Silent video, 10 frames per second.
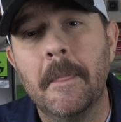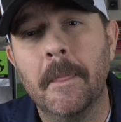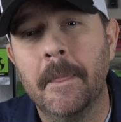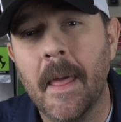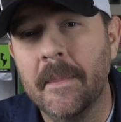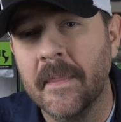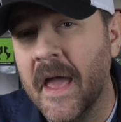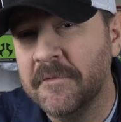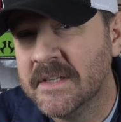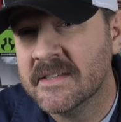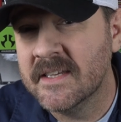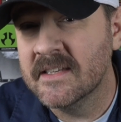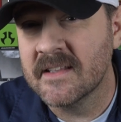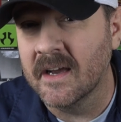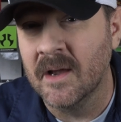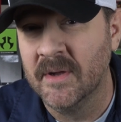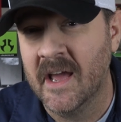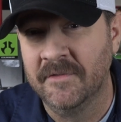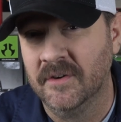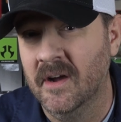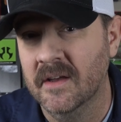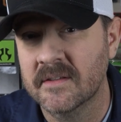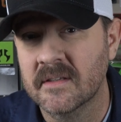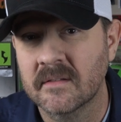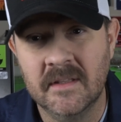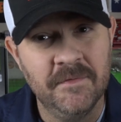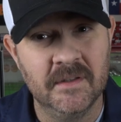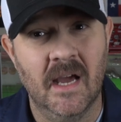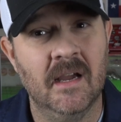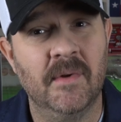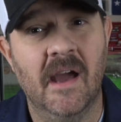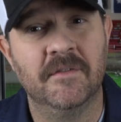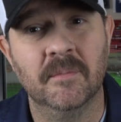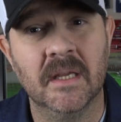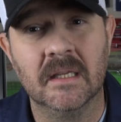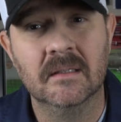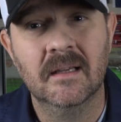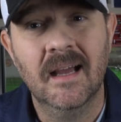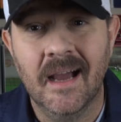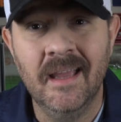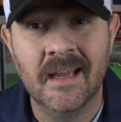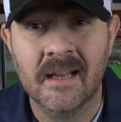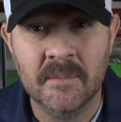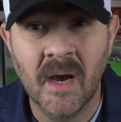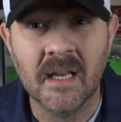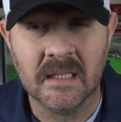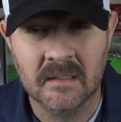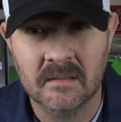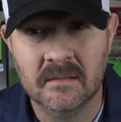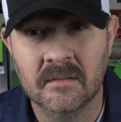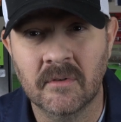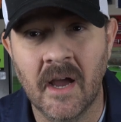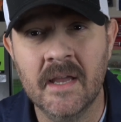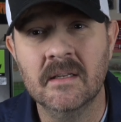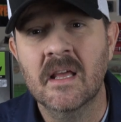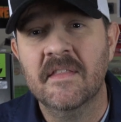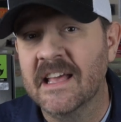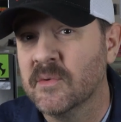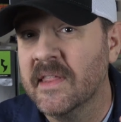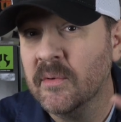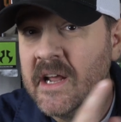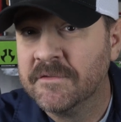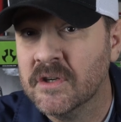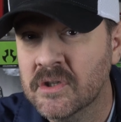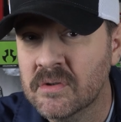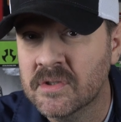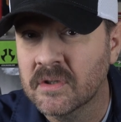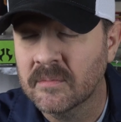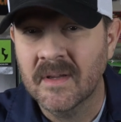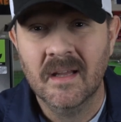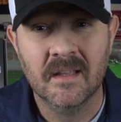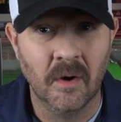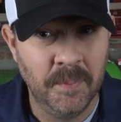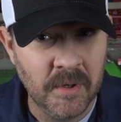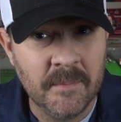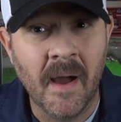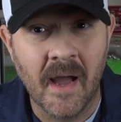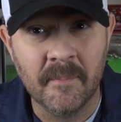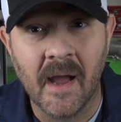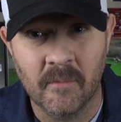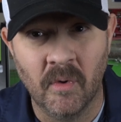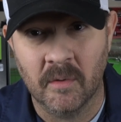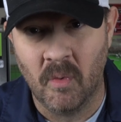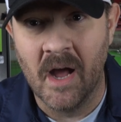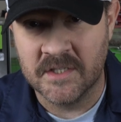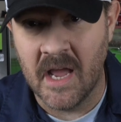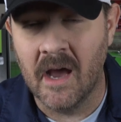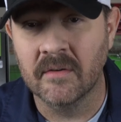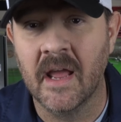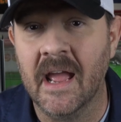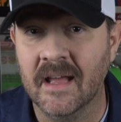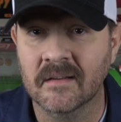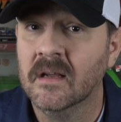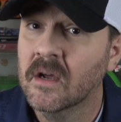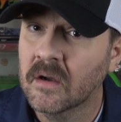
The FTC's not coming after us. Definitely not coming after me. I ain't got any money, right? That's why they went after YouTube. You know, PewDiePie might want to watch out and